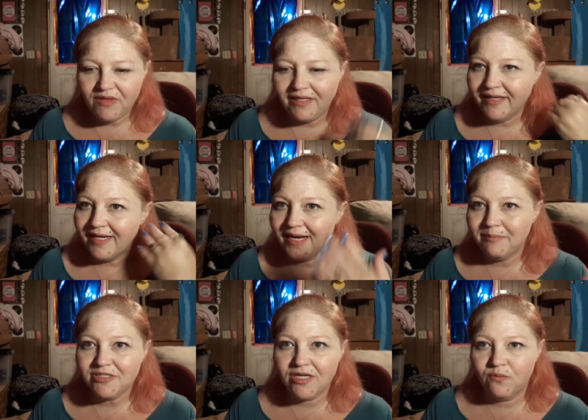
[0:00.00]
like an
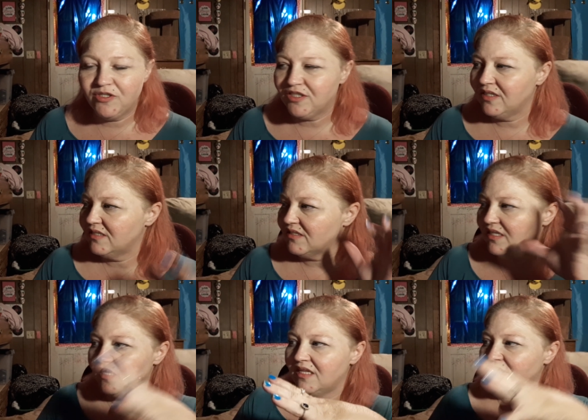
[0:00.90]
Amazon wish list and
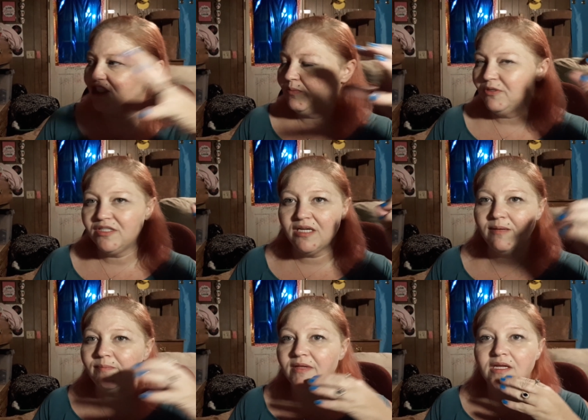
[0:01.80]
anything she puts up.